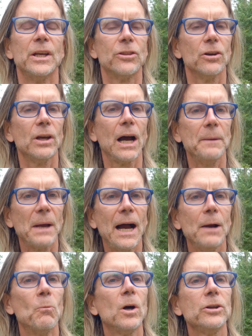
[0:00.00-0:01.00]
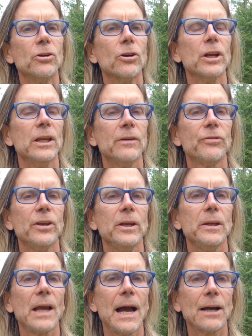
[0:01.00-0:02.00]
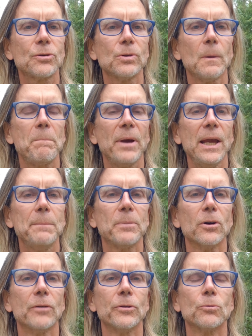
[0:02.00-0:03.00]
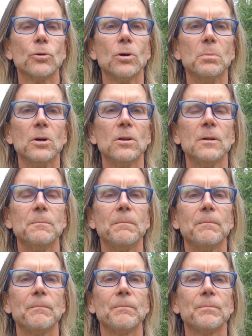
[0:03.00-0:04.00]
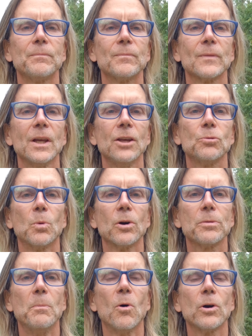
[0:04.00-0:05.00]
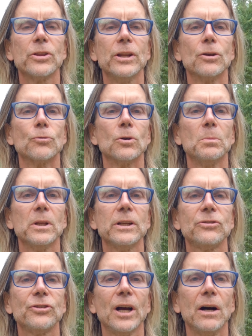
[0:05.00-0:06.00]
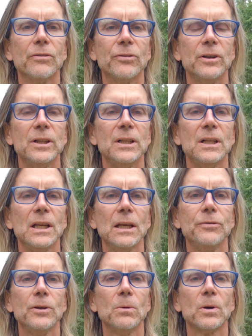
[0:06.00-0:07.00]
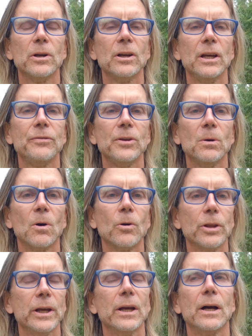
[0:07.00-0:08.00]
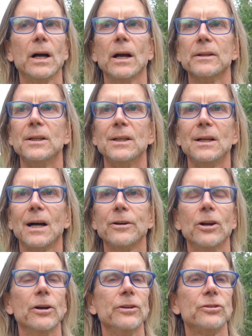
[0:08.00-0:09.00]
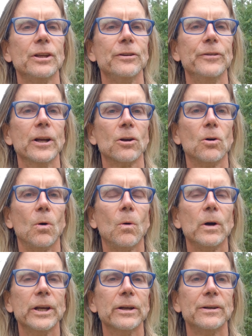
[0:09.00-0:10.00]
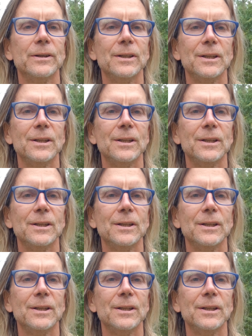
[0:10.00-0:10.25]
I wonder if the actual paper of the ruble is worth more than the ruble itself. If you were to, or the, I don't know, it's even a coin.